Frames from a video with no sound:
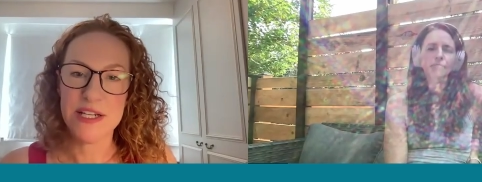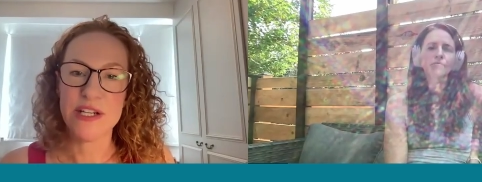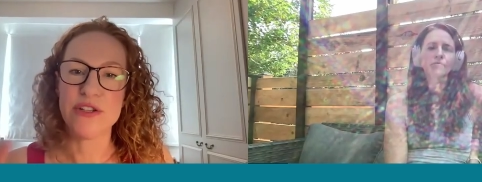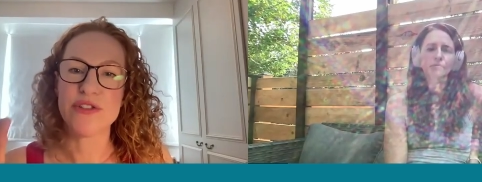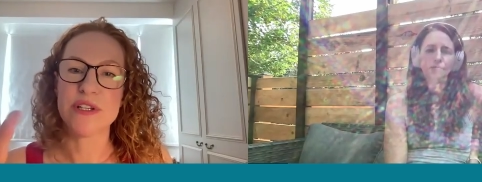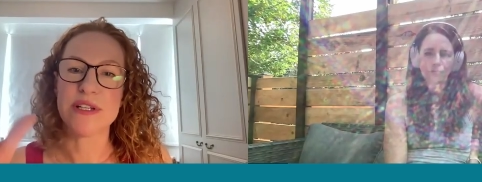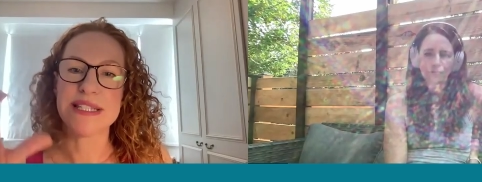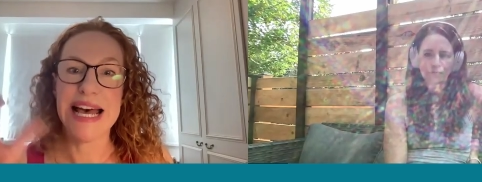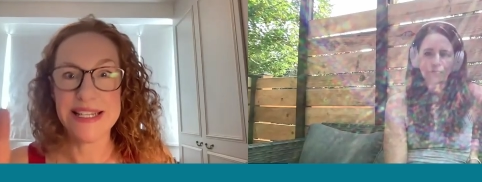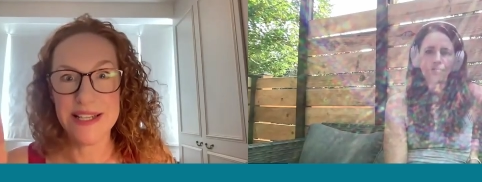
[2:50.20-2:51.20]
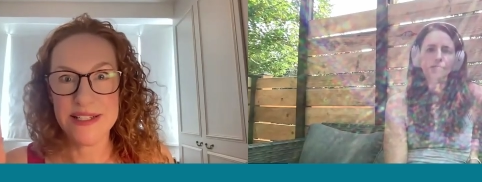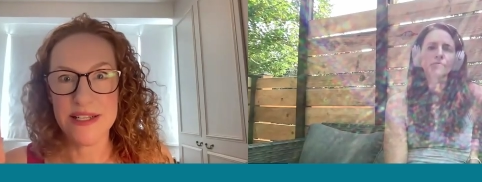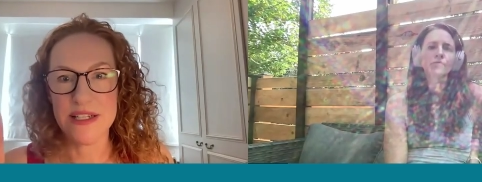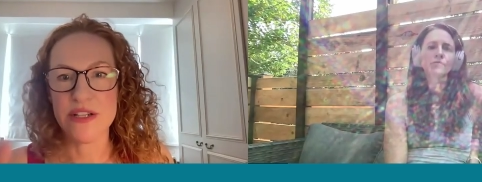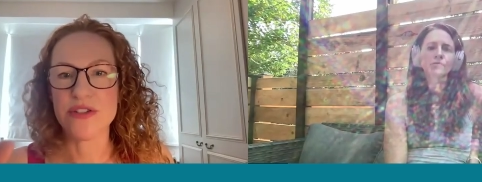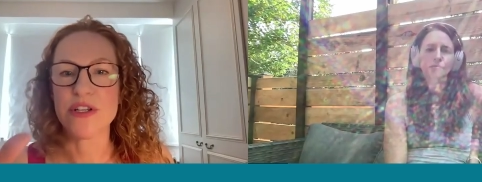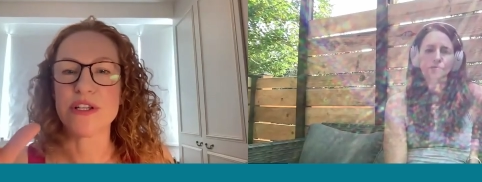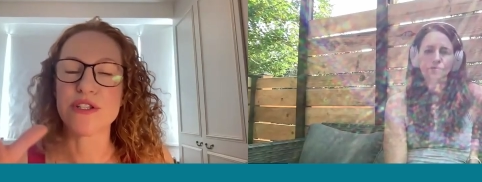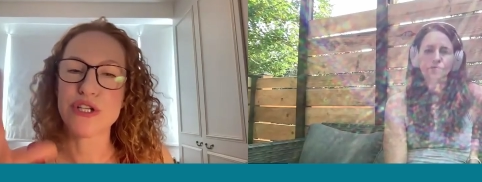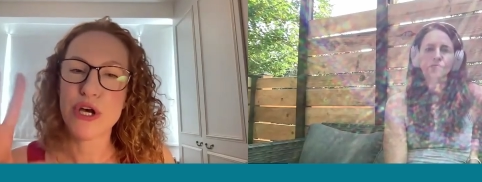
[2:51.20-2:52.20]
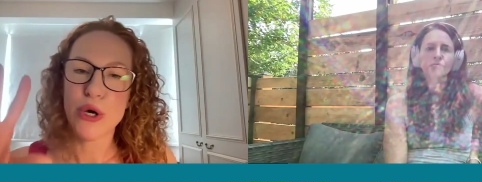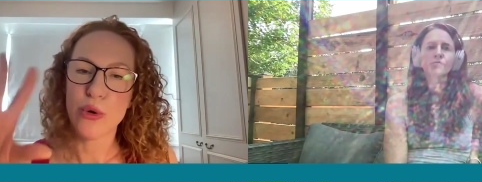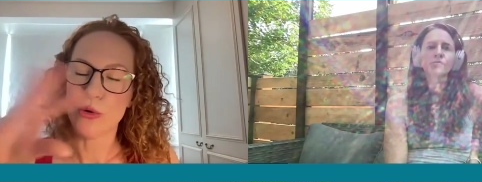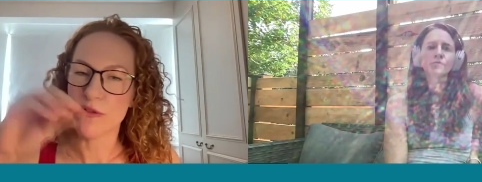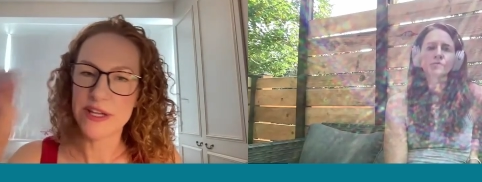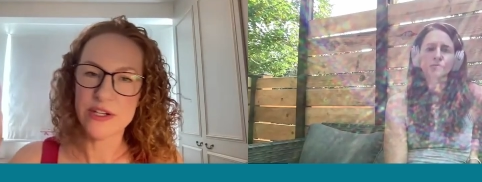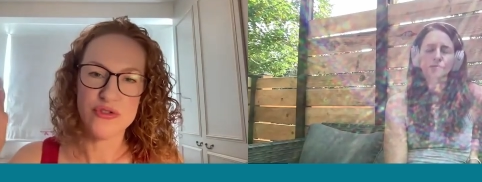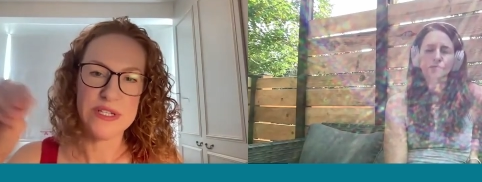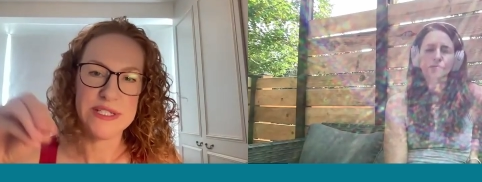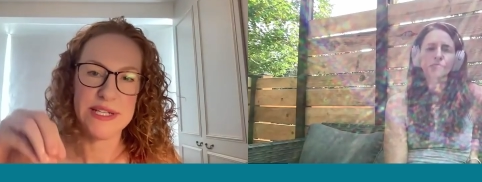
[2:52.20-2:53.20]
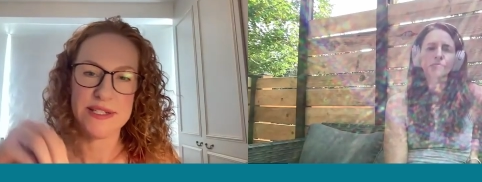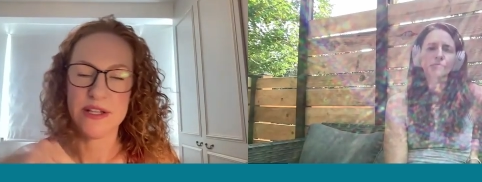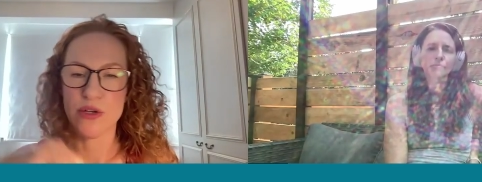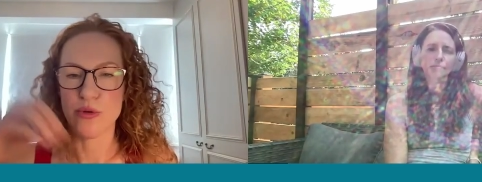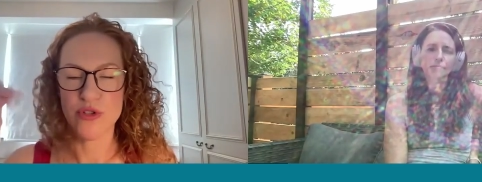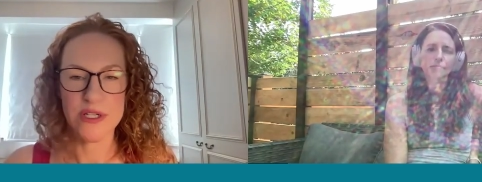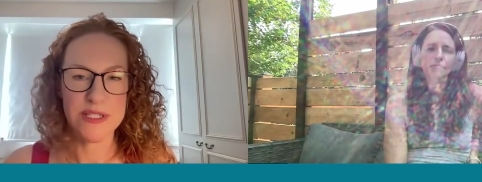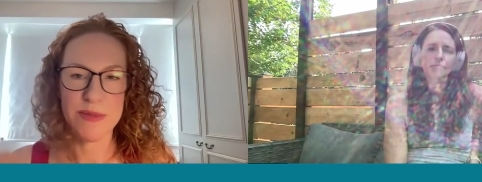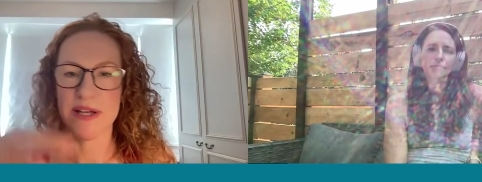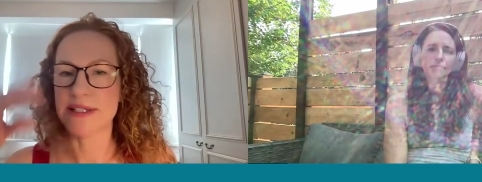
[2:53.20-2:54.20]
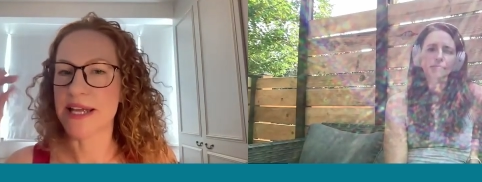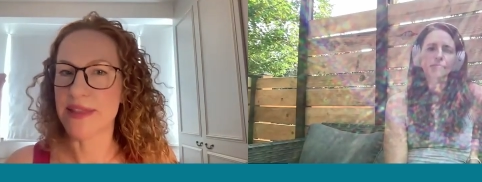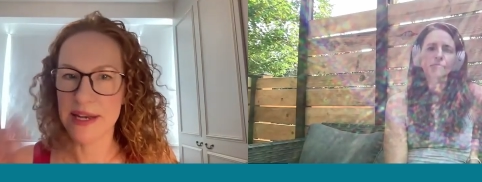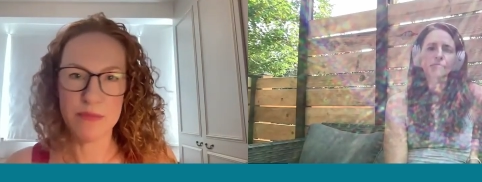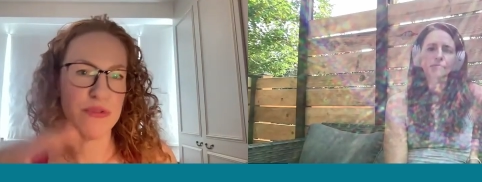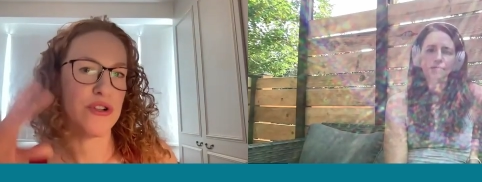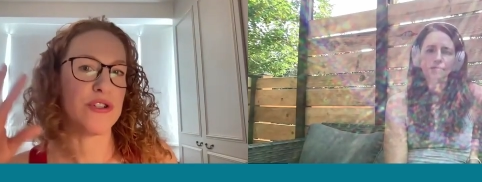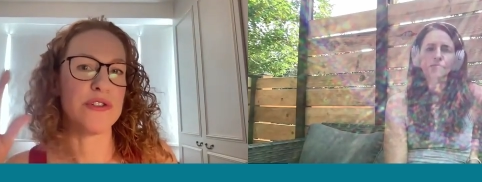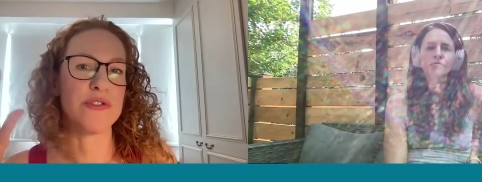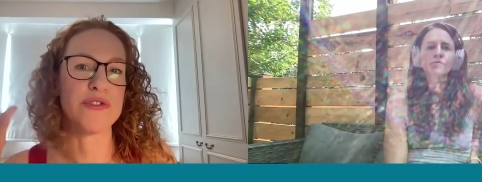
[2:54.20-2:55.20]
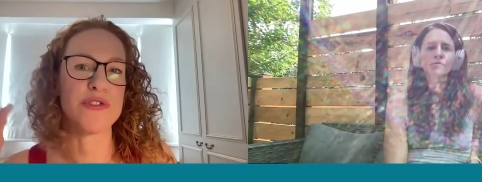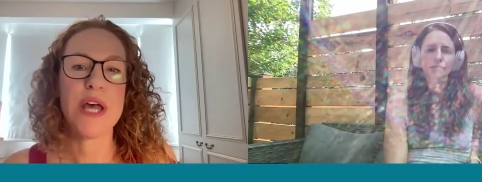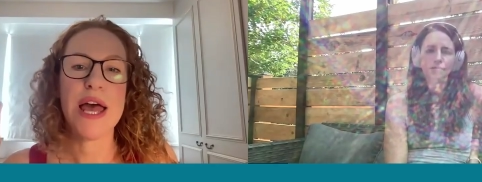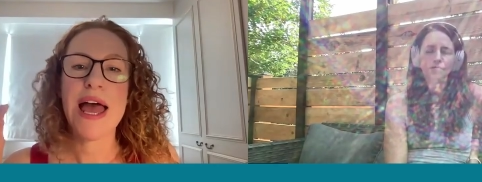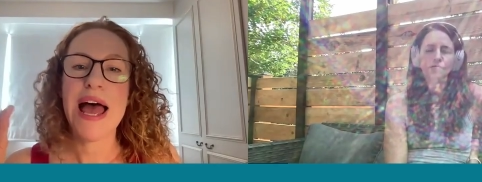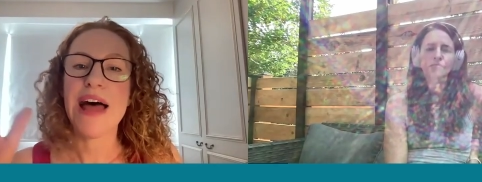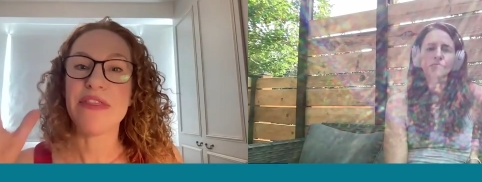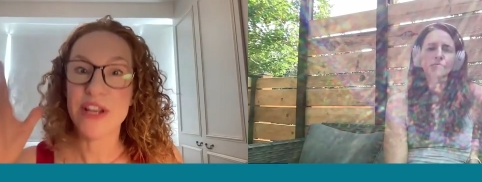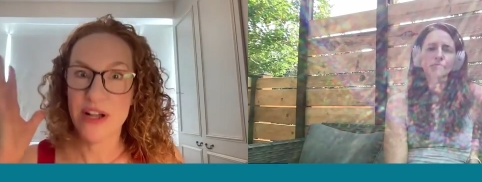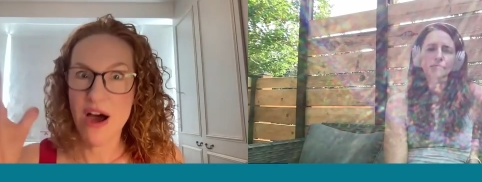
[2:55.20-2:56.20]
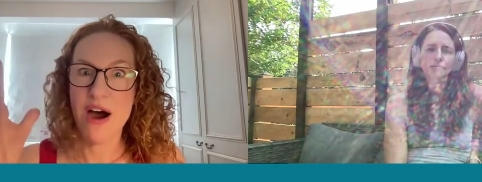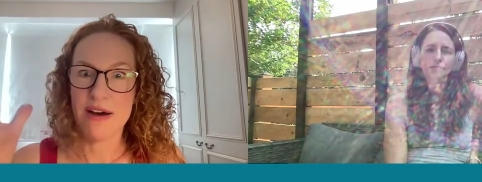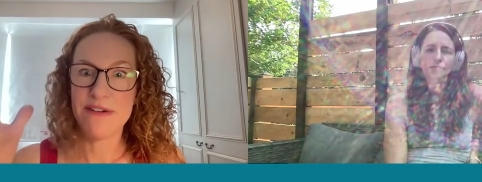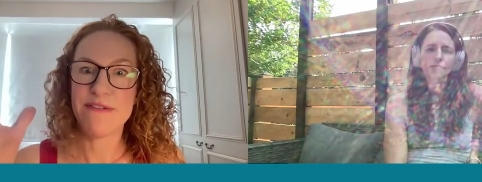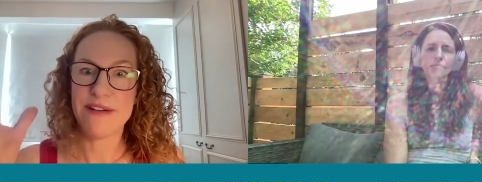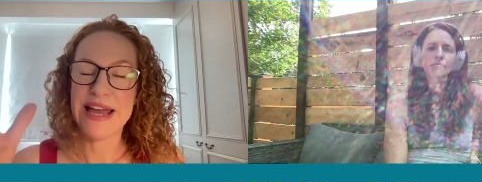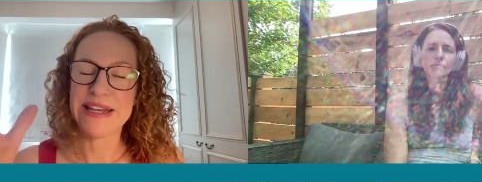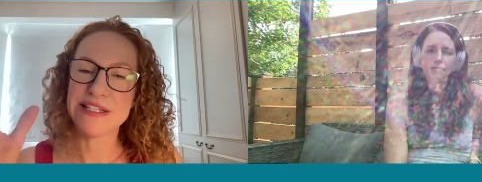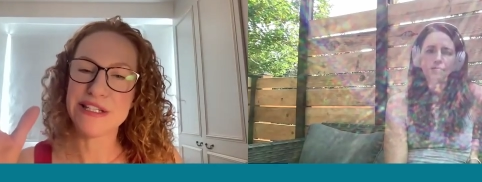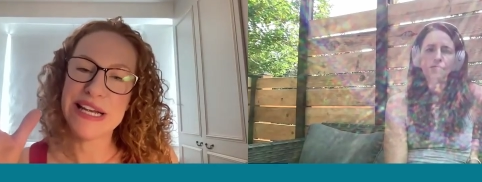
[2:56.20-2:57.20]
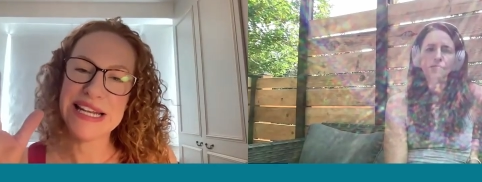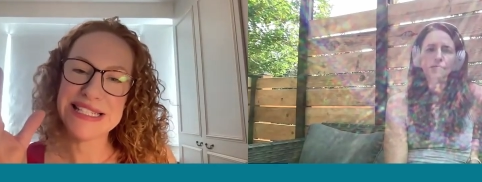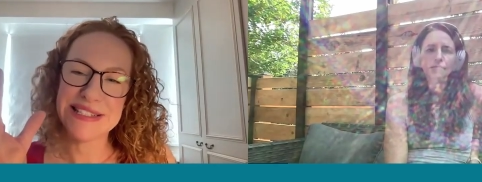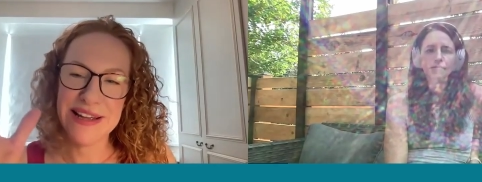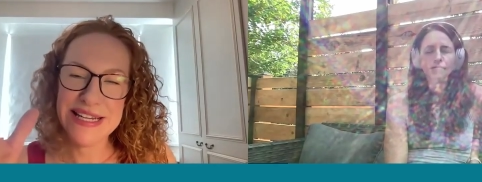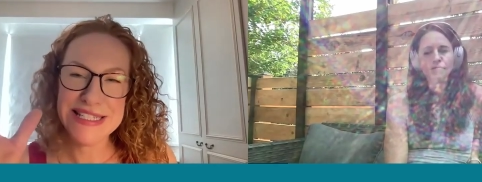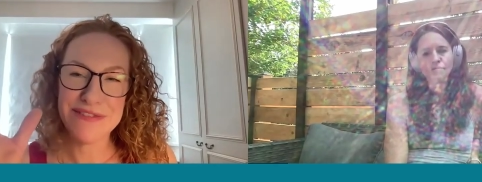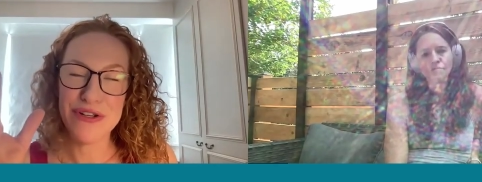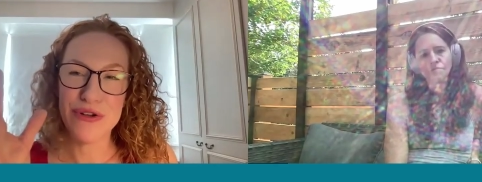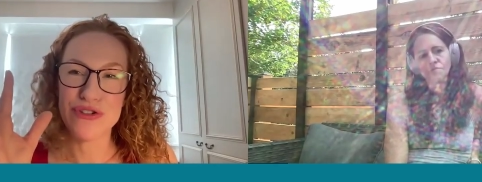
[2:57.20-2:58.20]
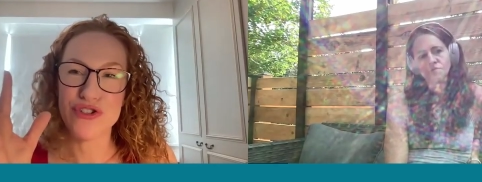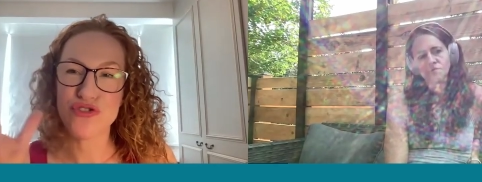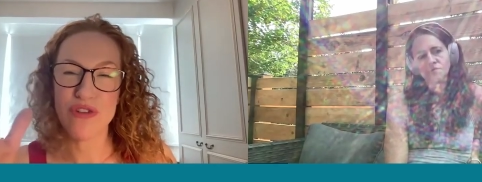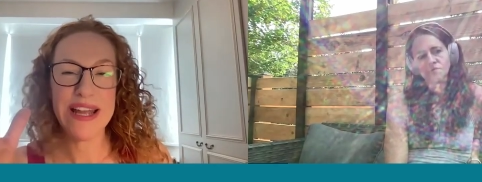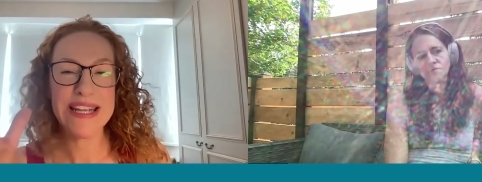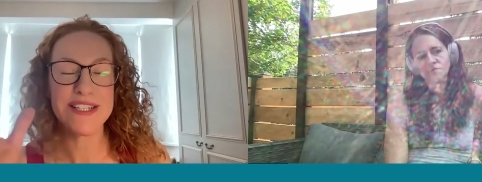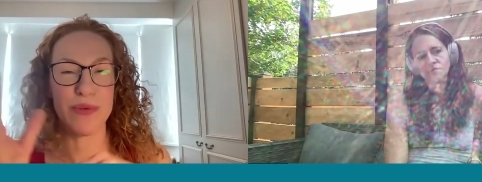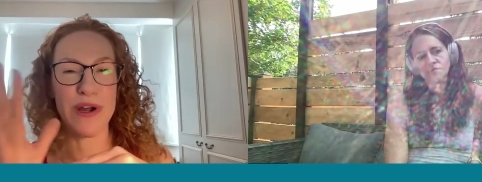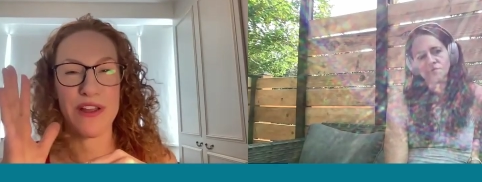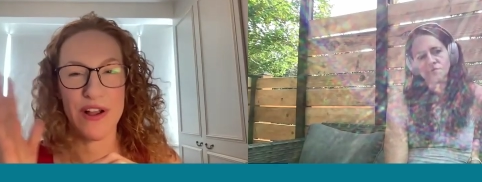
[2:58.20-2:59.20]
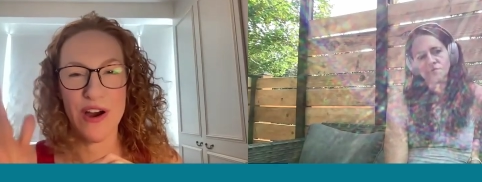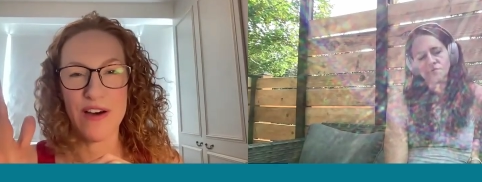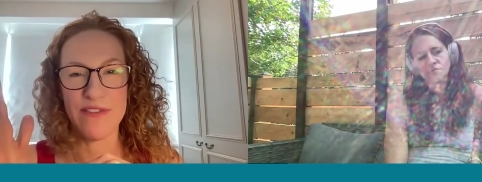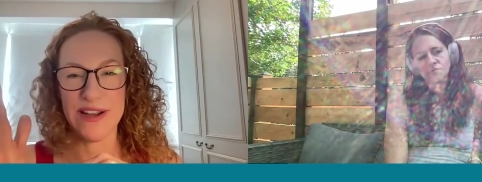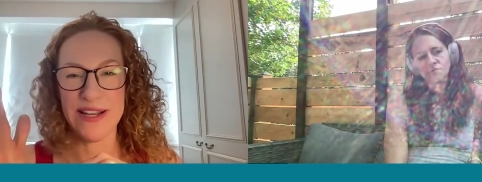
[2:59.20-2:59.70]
Speaker 1: hallucis, adductor hallucis, all of the intrinsics, at the quadratus plantae, the lumbricals, and the calf. And it's nice if you can try to work the calf in